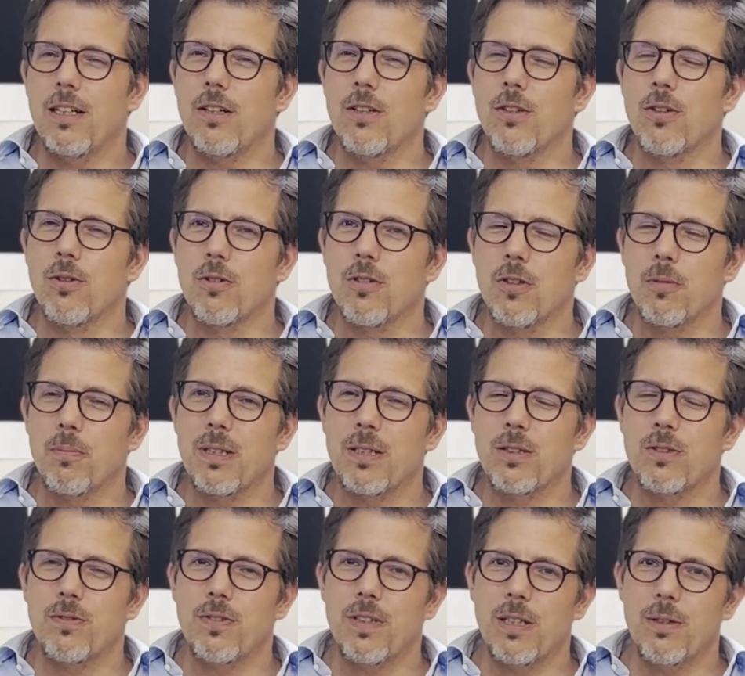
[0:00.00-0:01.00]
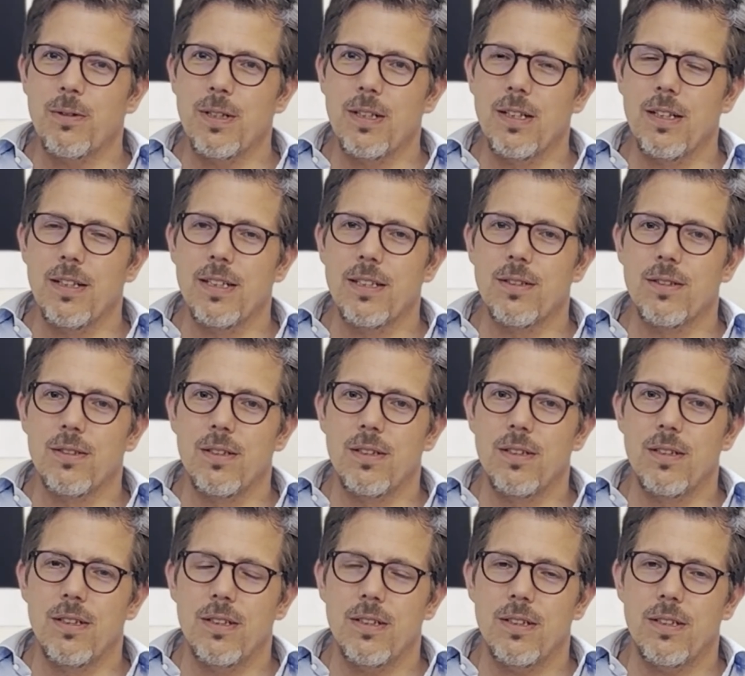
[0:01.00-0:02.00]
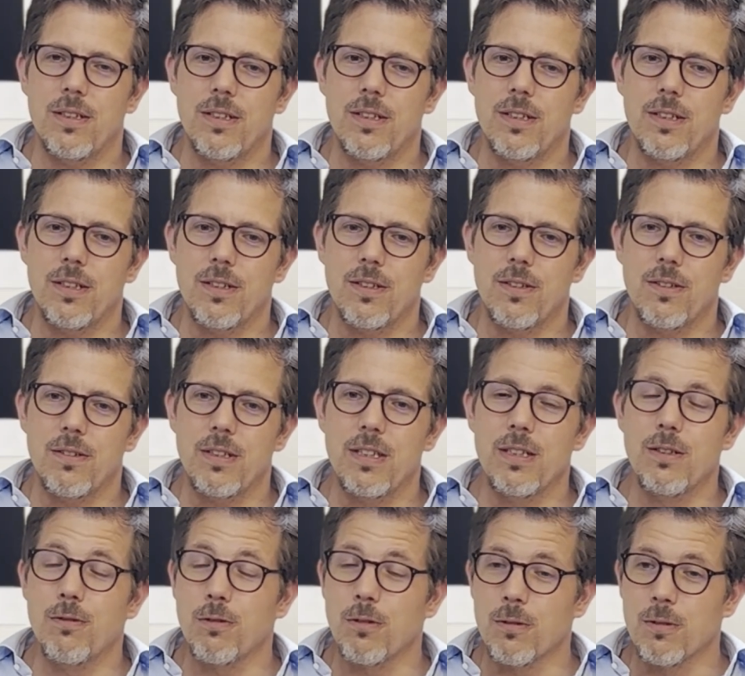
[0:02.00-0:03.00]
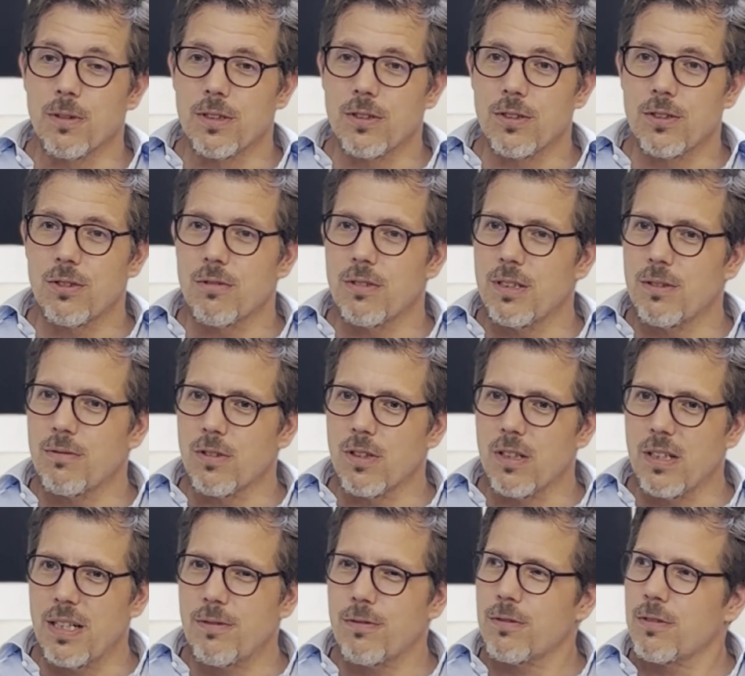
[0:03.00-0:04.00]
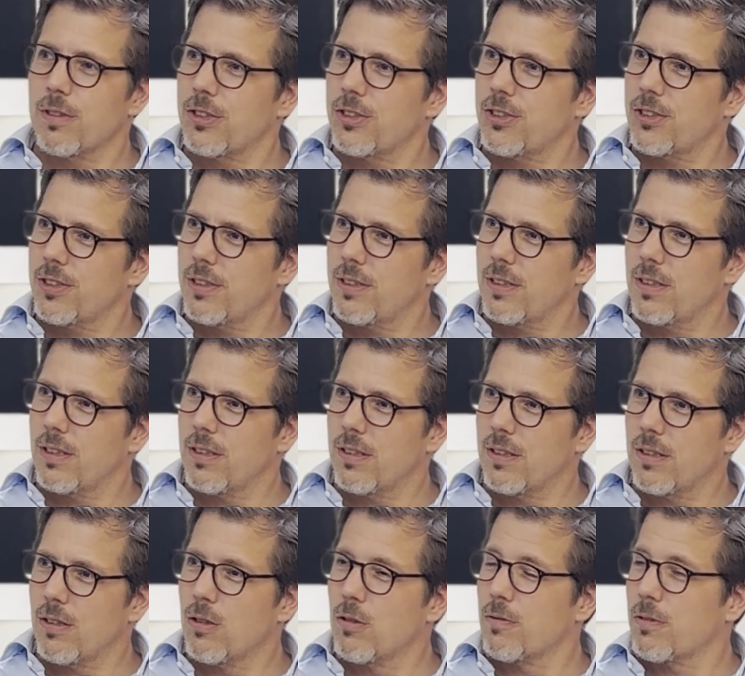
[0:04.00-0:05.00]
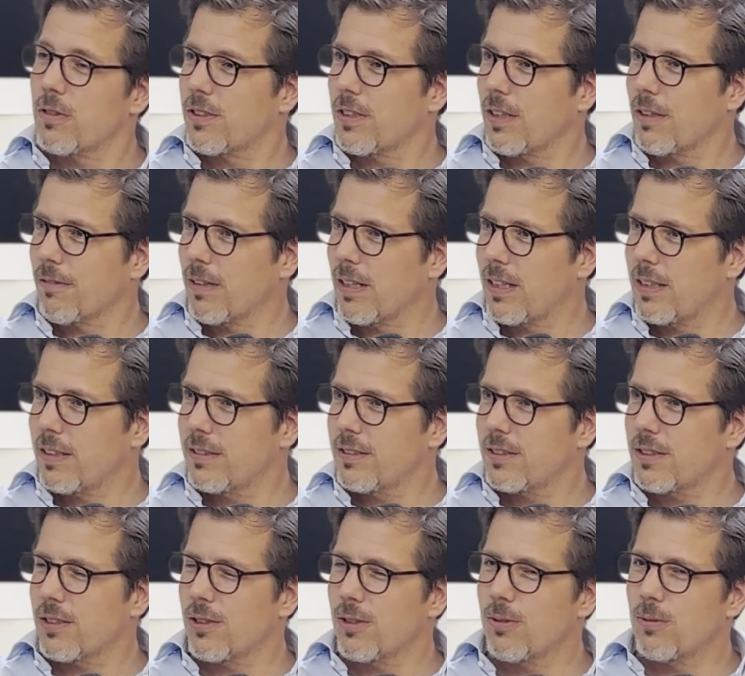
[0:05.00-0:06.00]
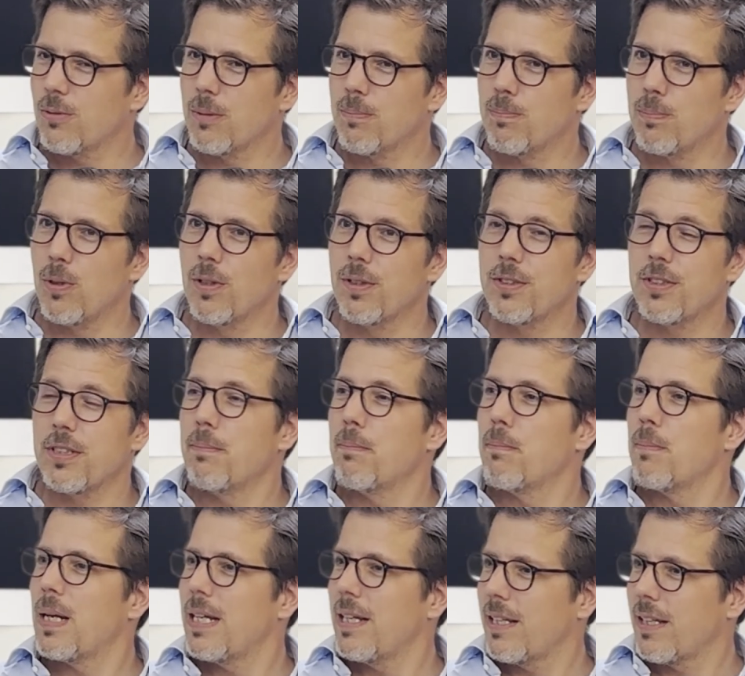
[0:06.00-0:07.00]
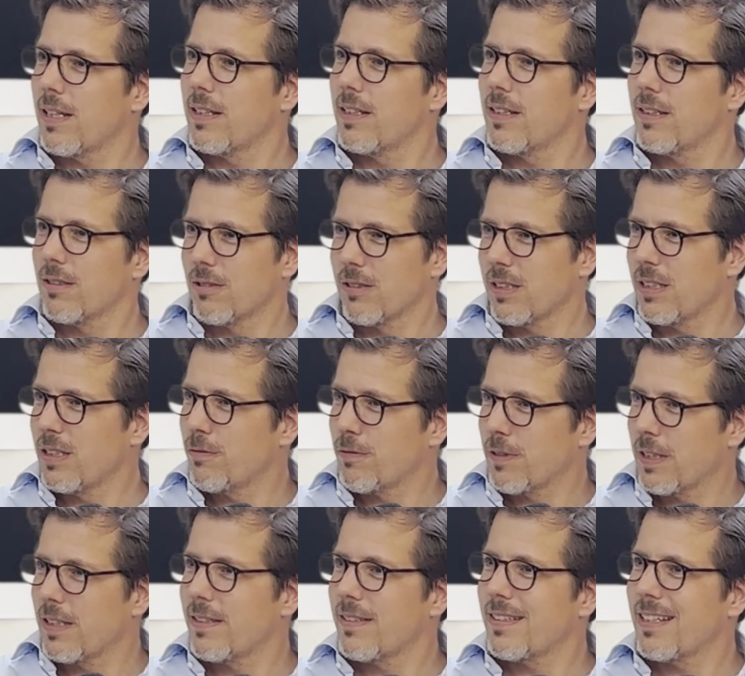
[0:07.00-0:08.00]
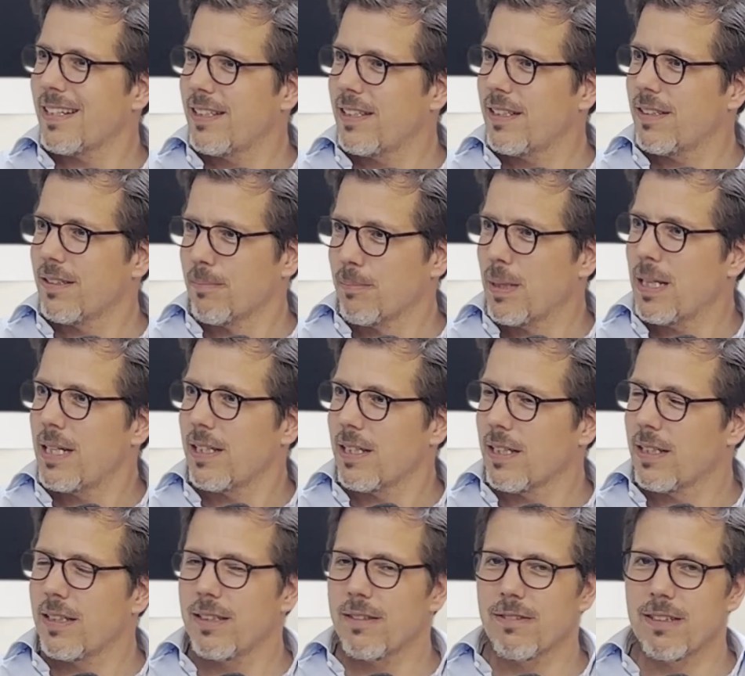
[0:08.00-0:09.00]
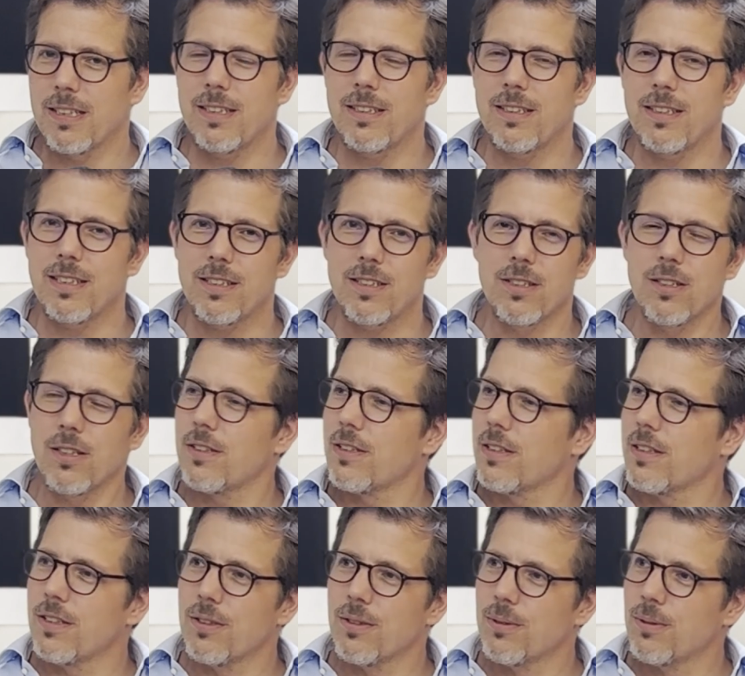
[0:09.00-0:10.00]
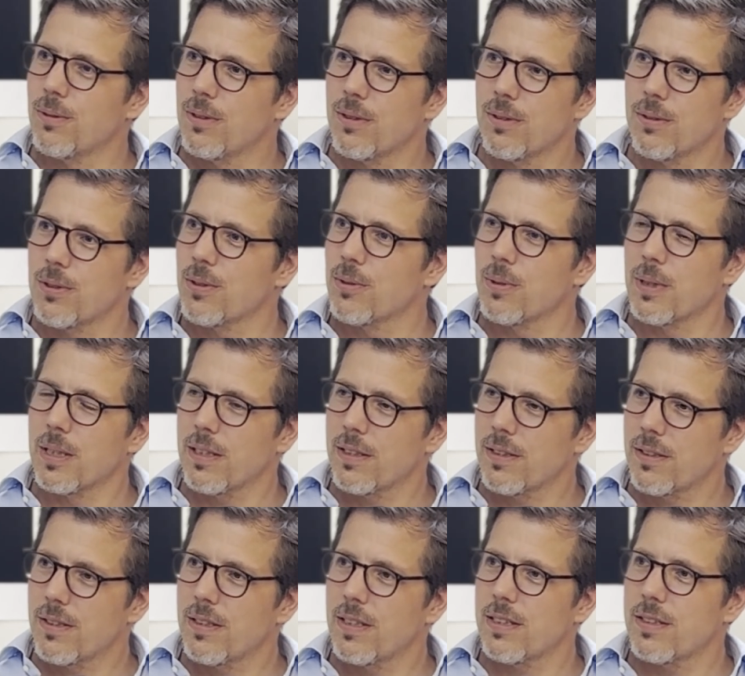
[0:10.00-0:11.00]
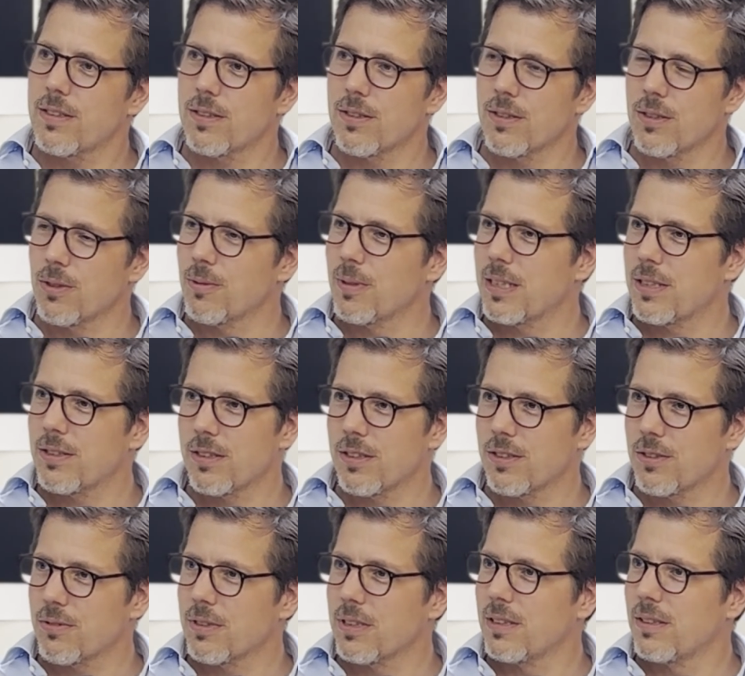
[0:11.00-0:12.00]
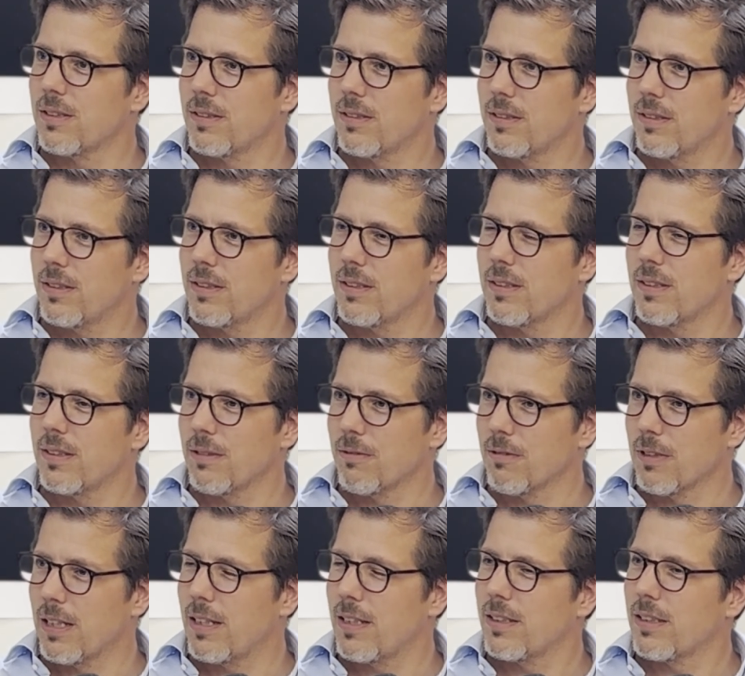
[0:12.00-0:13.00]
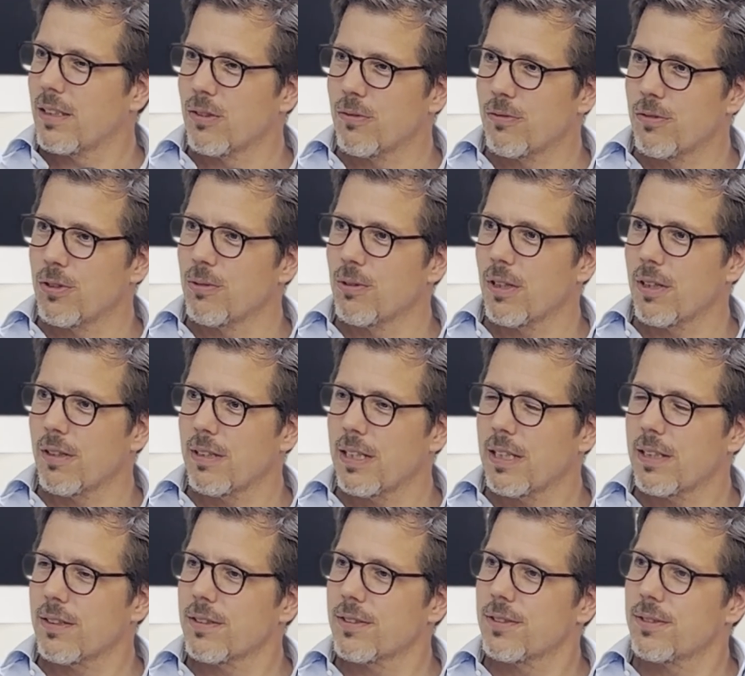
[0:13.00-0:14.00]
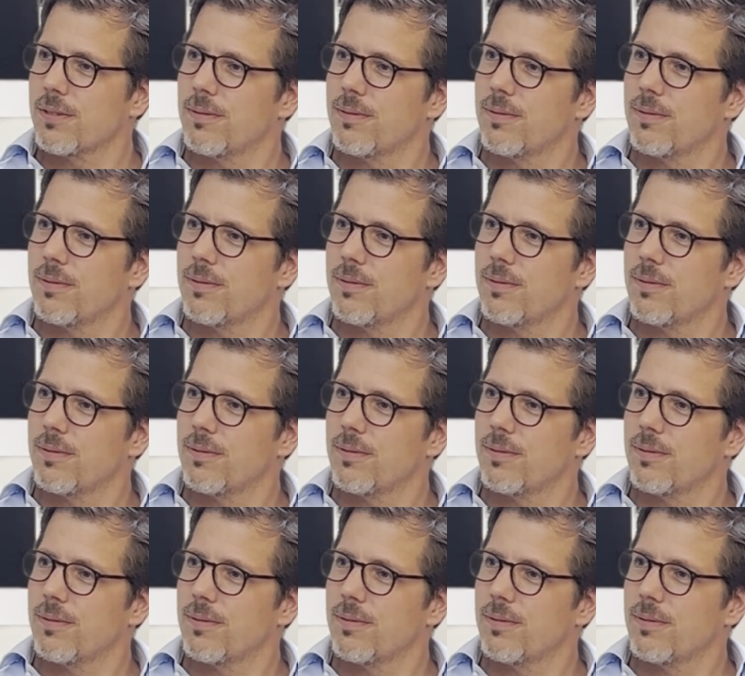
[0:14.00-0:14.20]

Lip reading: Europe has very little influence or even leverage over Tehran. So the policy making or the the making, right? That's not the EU who's doing it. That's the US, Israel, Iran, and a few other actors.